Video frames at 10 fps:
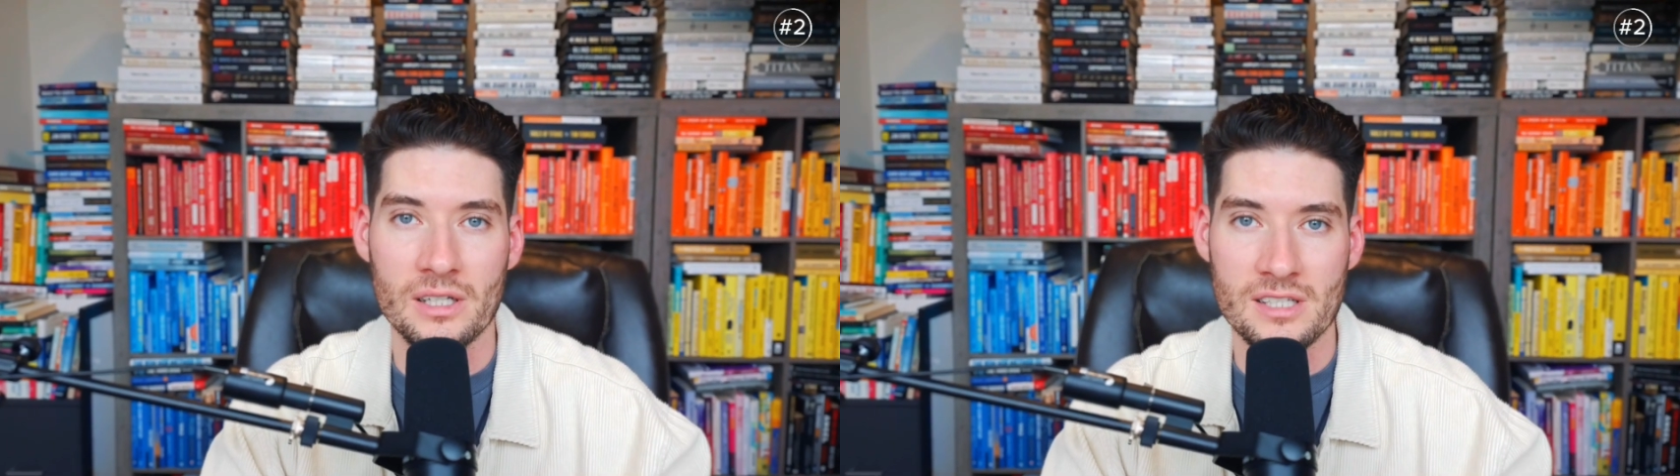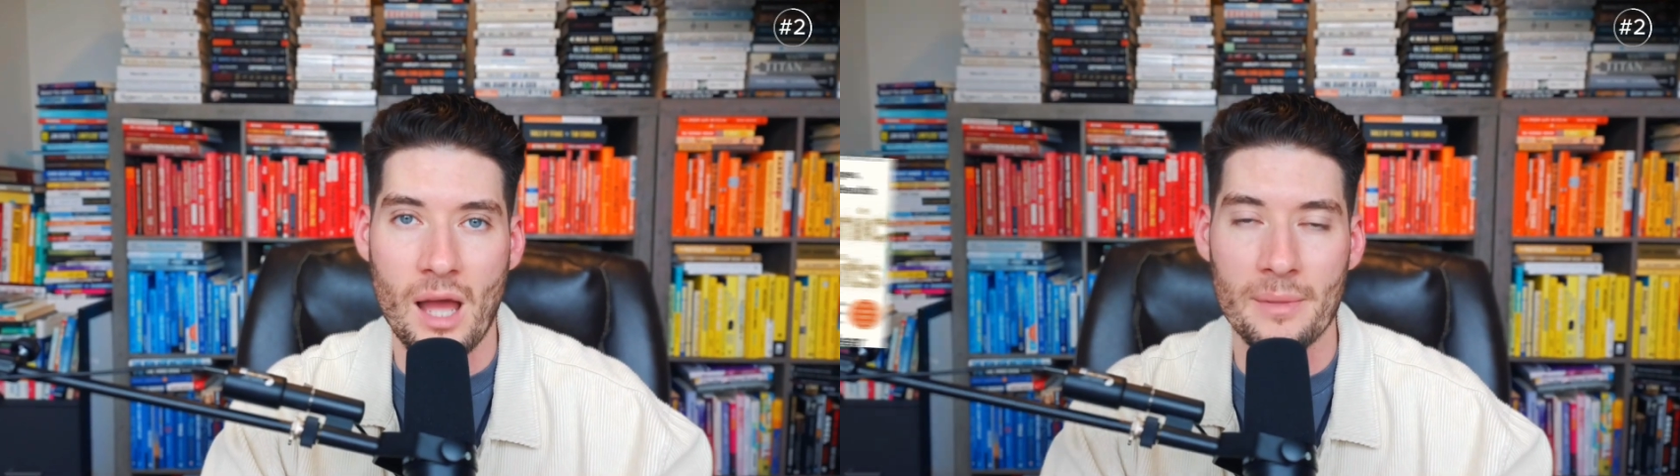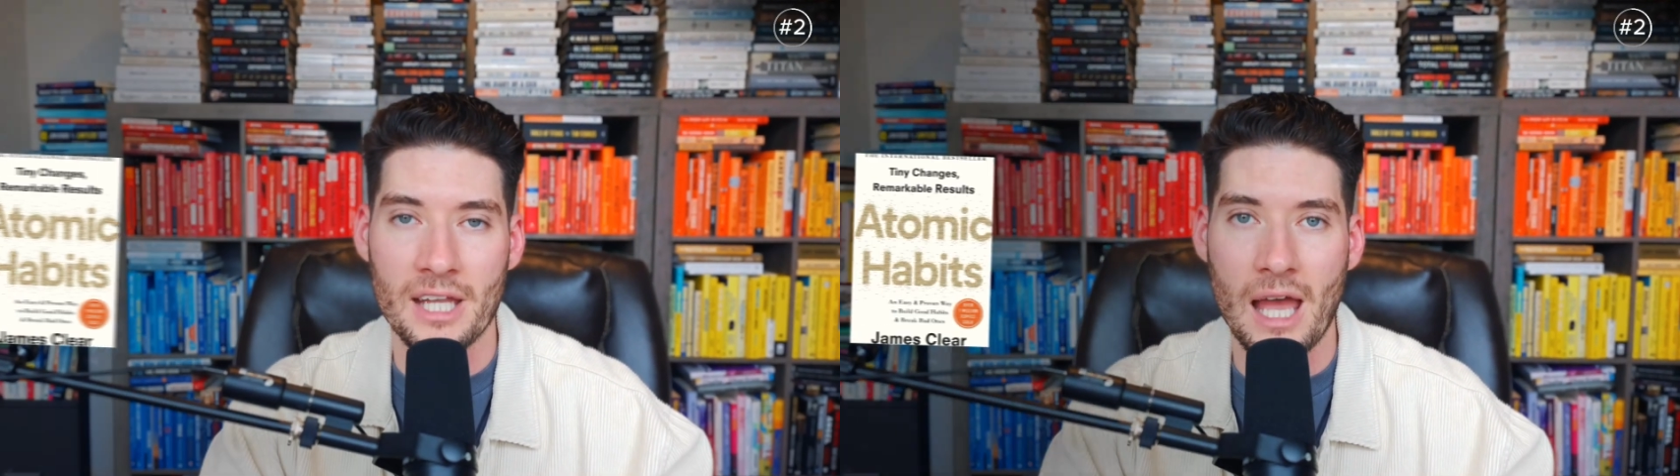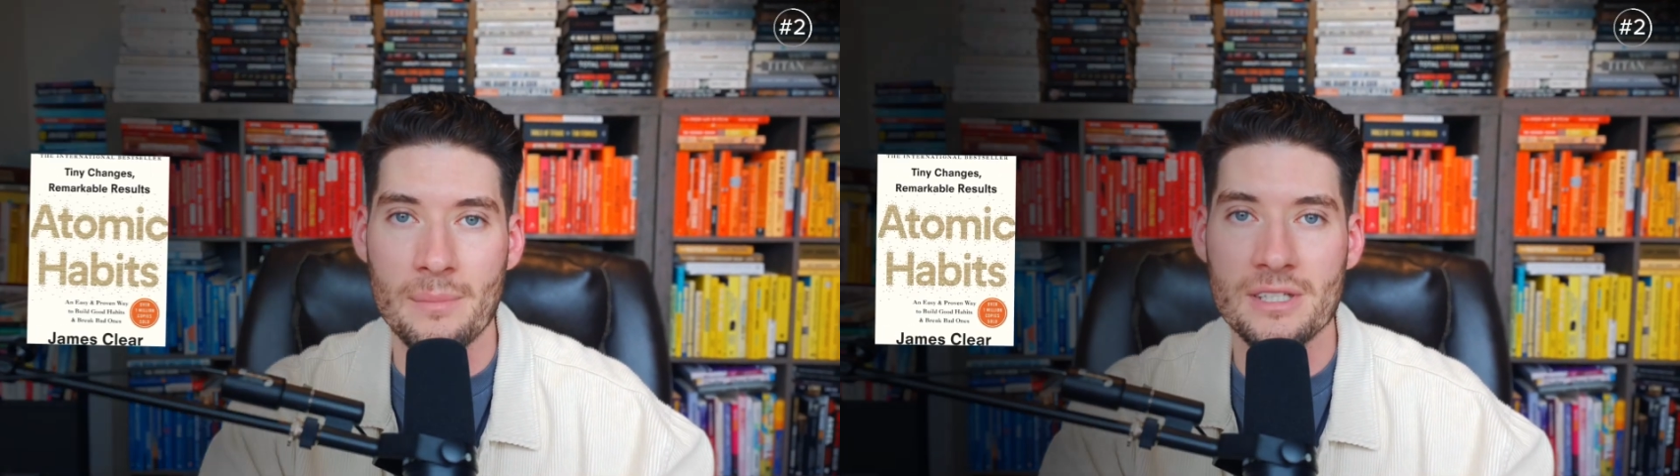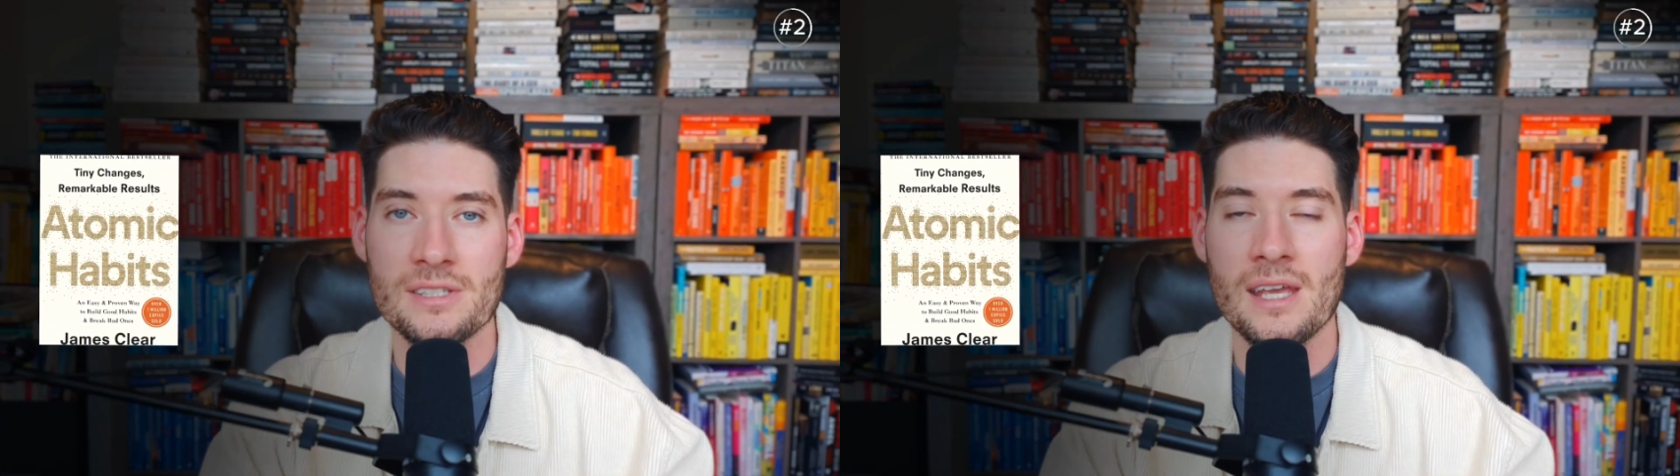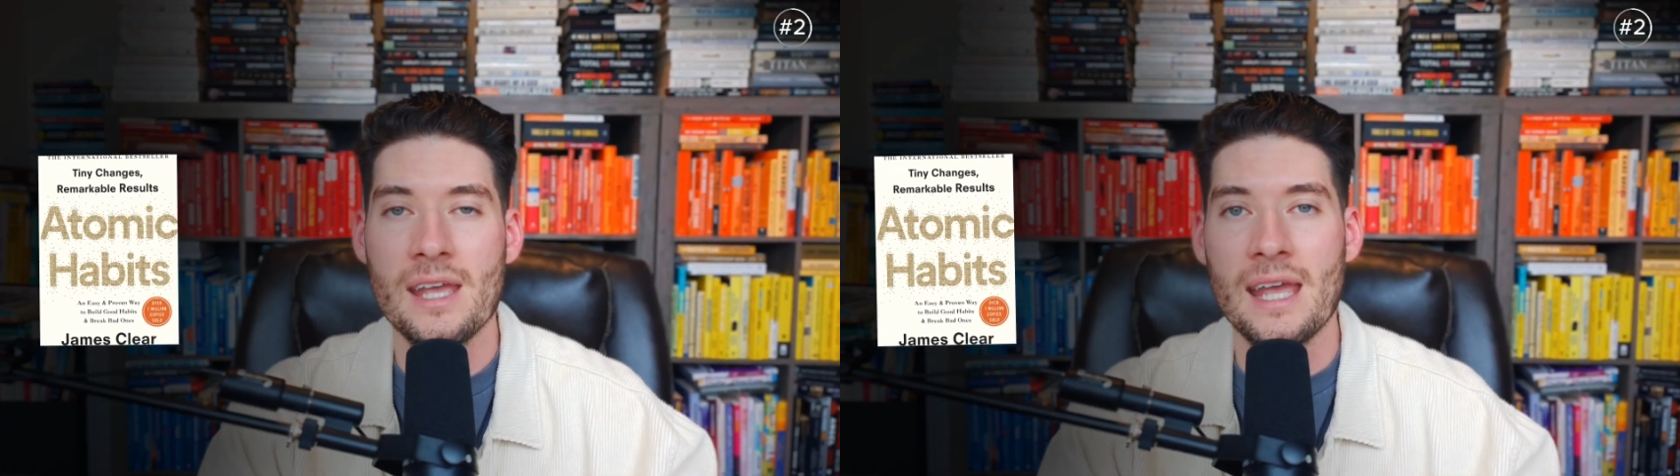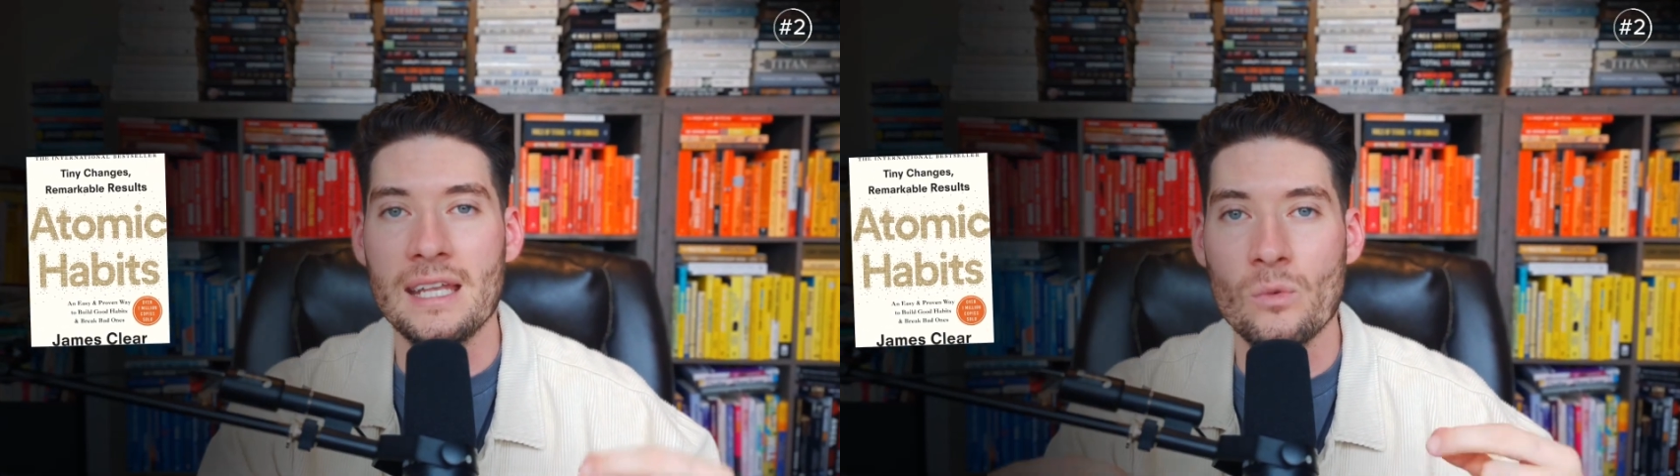Atomic Habits. And he